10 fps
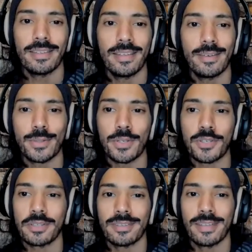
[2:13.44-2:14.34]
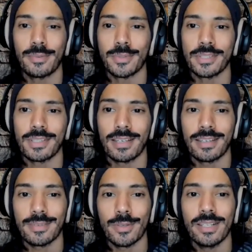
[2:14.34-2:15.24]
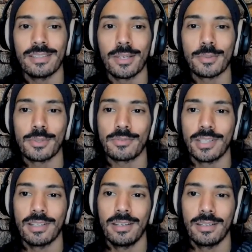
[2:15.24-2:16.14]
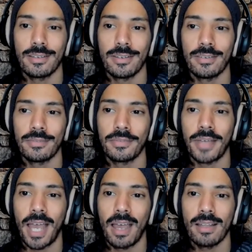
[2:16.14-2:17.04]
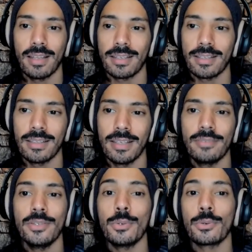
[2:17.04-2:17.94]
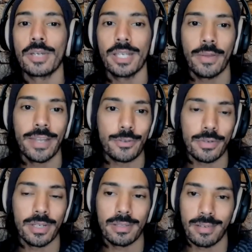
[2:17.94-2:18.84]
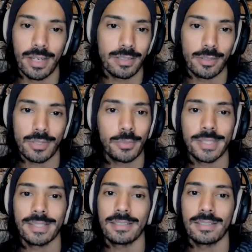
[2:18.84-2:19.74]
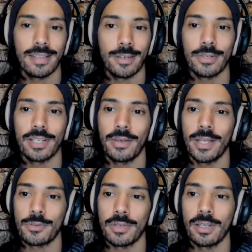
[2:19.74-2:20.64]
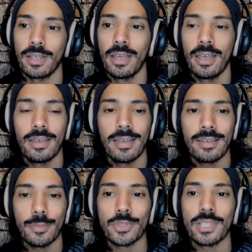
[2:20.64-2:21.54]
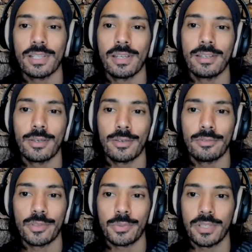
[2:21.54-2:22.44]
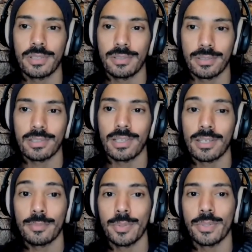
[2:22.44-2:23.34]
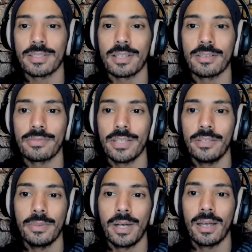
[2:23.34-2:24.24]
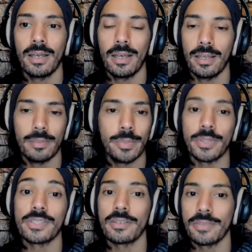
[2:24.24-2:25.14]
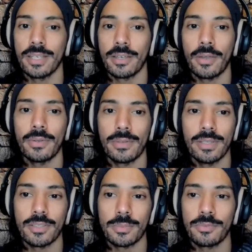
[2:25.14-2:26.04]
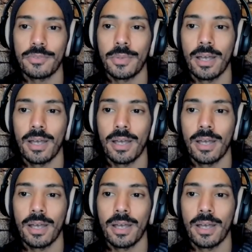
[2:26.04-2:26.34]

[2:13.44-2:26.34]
other question on that was like, in terms of the learning curve, how, like if you already know Android, right? So if someone's listening, they already know Android. What's the learning curve switching to like building stuff in UI, building stuff in code in terms of UI?